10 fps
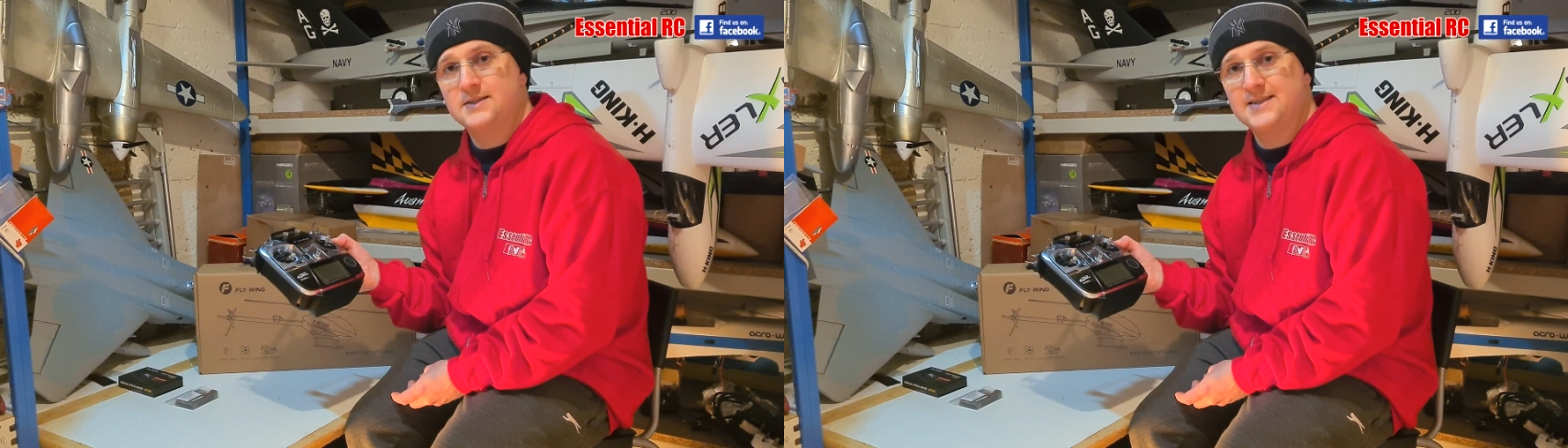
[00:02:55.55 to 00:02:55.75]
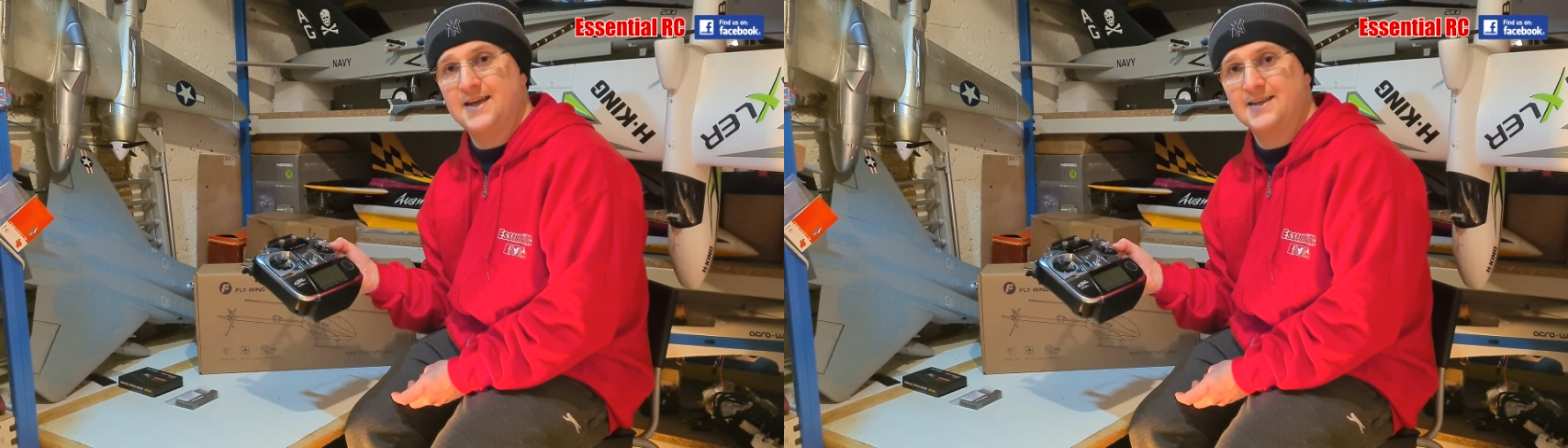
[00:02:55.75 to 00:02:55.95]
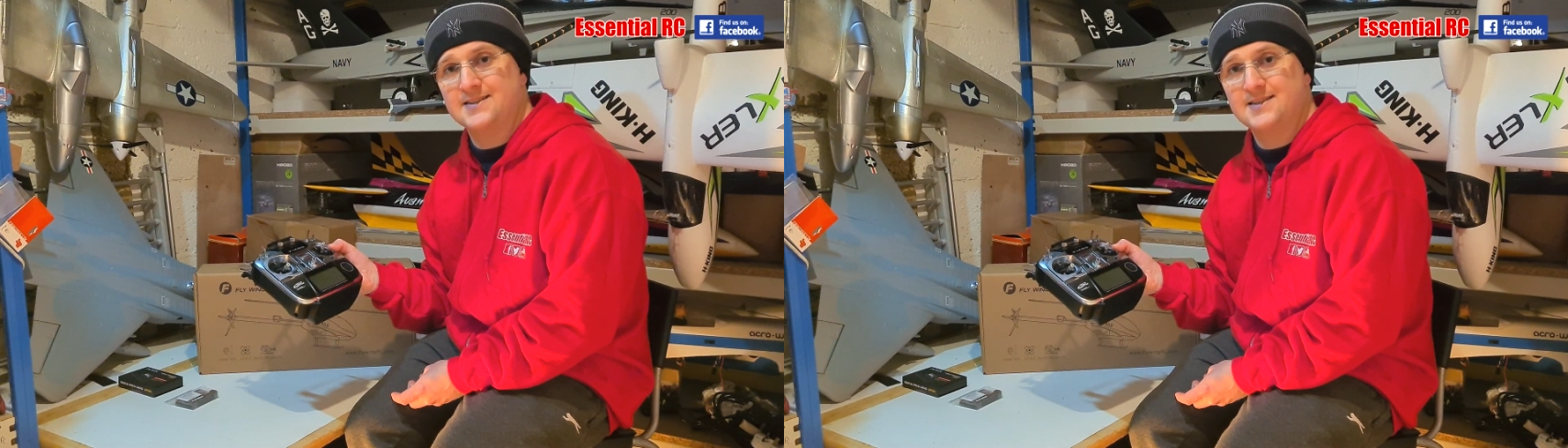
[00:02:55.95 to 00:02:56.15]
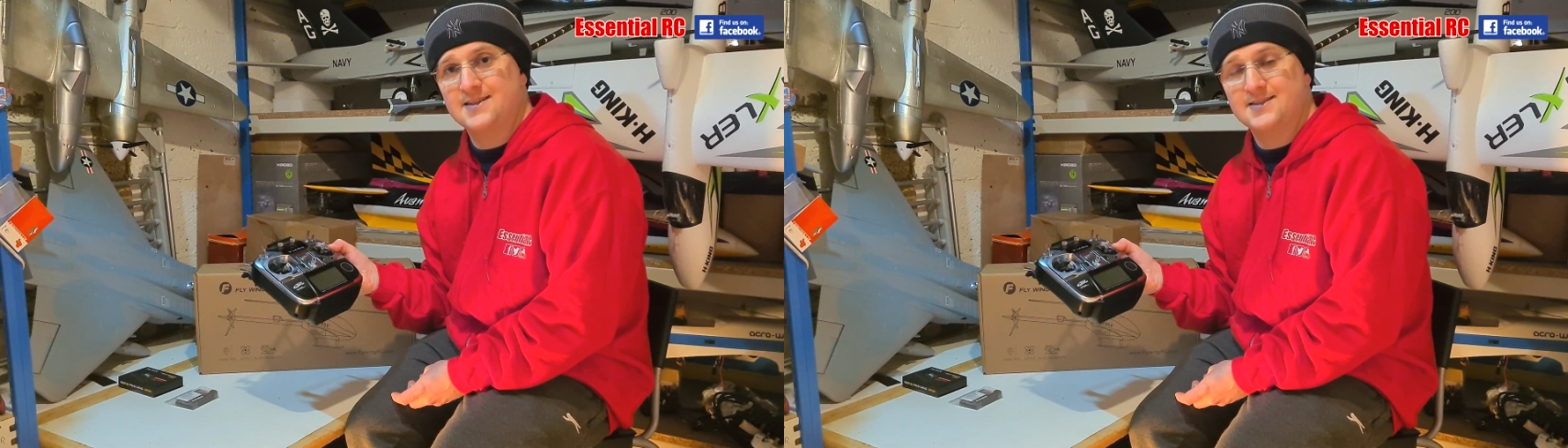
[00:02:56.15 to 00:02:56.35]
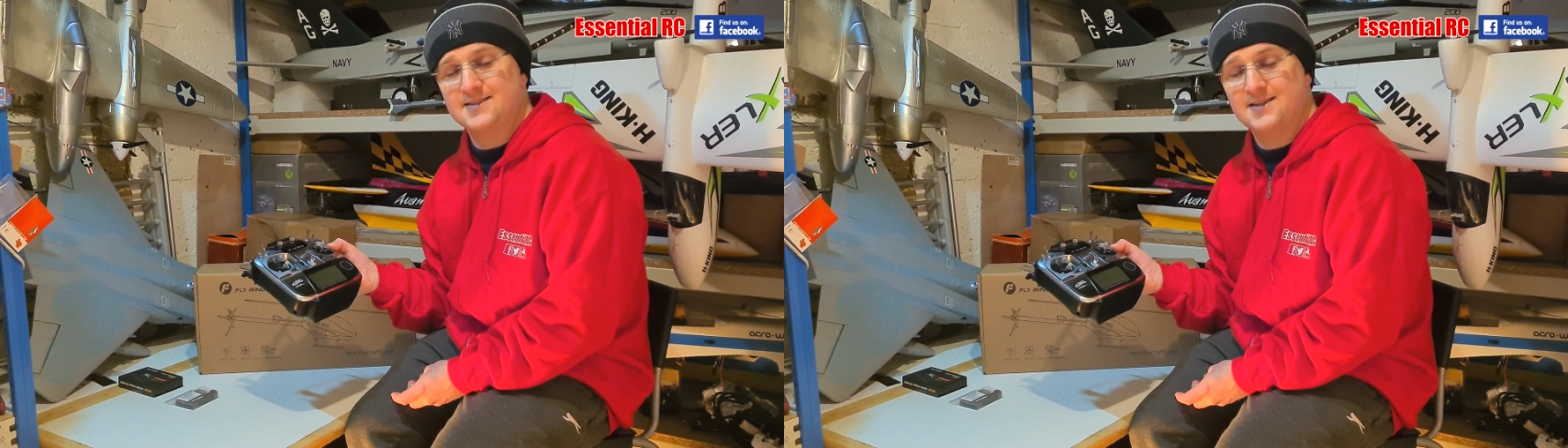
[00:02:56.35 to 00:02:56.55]

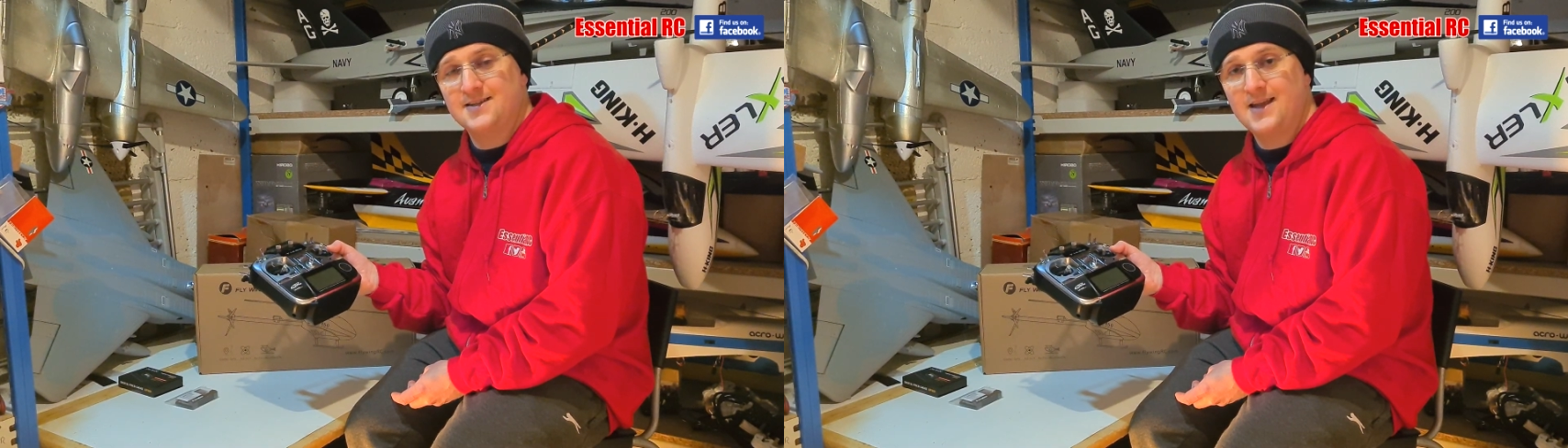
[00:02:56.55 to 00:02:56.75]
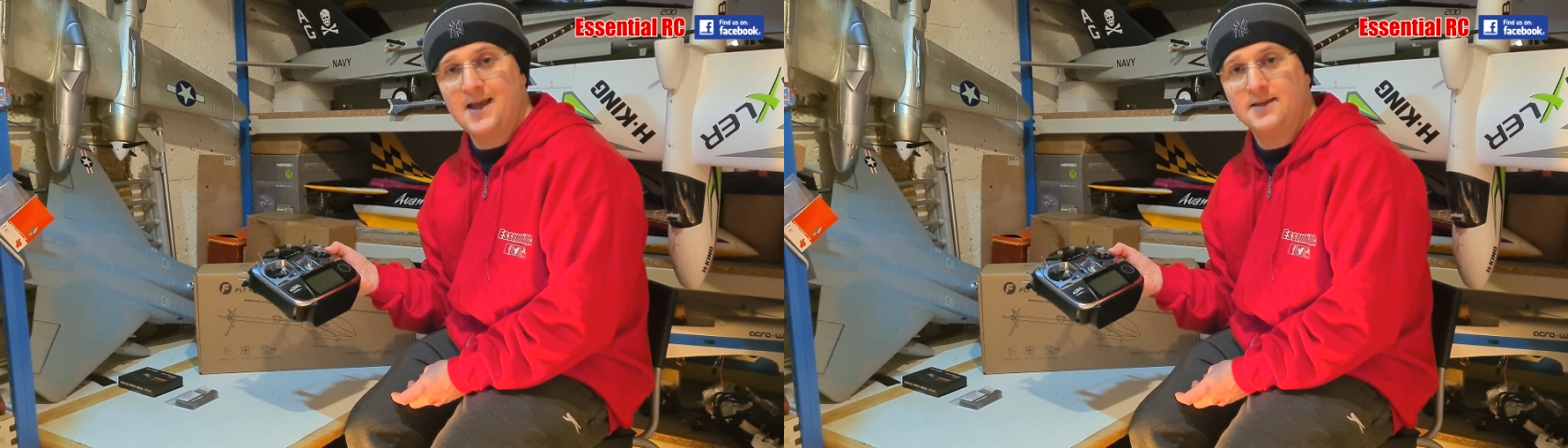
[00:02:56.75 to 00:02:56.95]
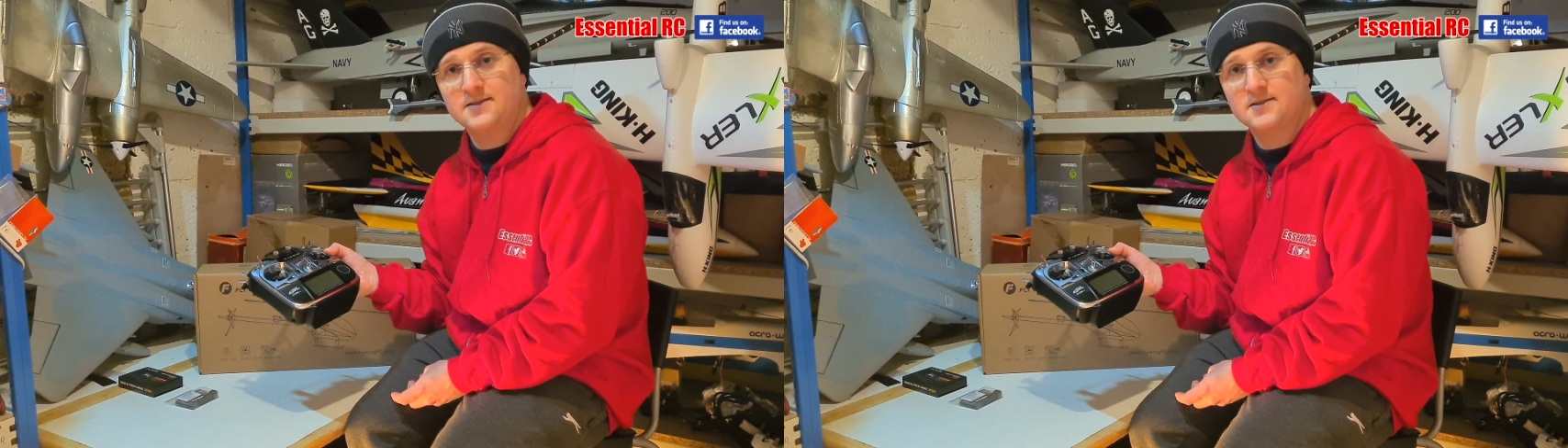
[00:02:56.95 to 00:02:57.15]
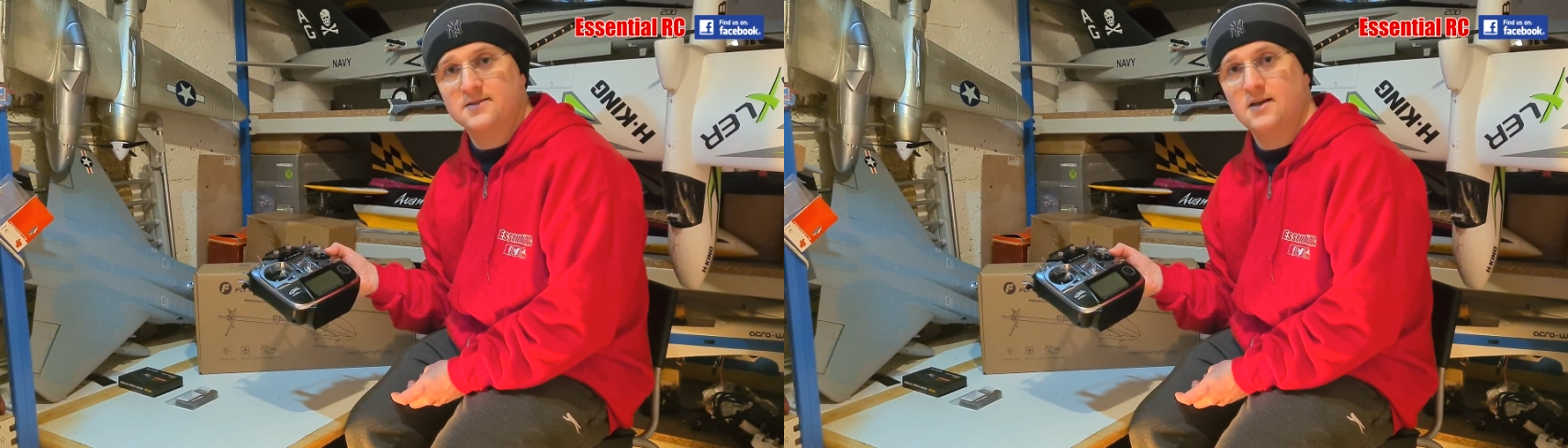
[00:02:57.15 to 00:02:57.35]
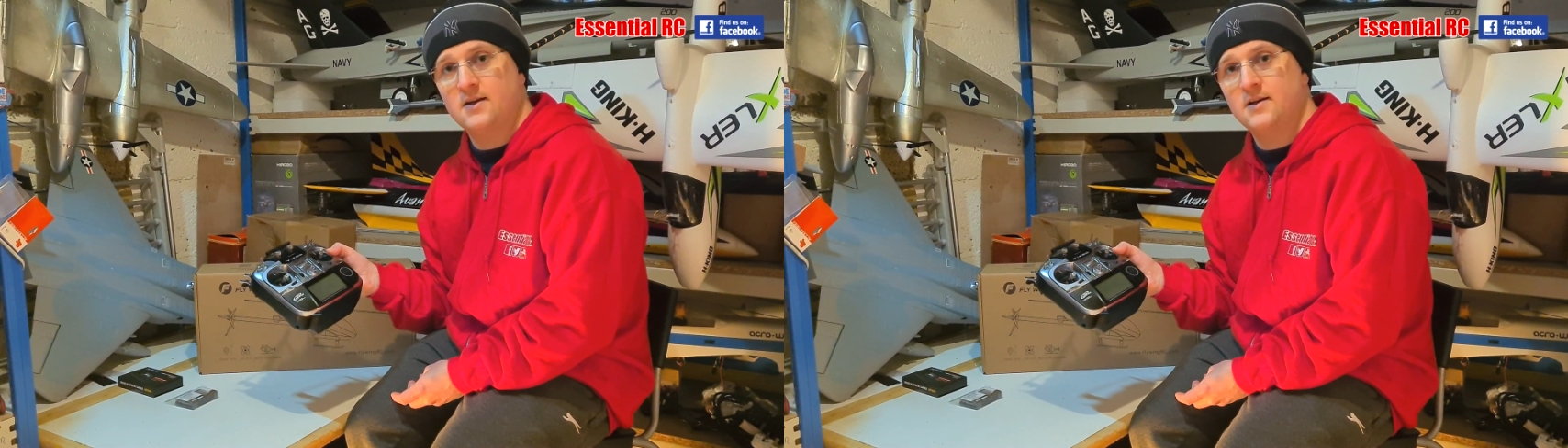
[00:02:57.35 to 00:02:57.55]
TX16S,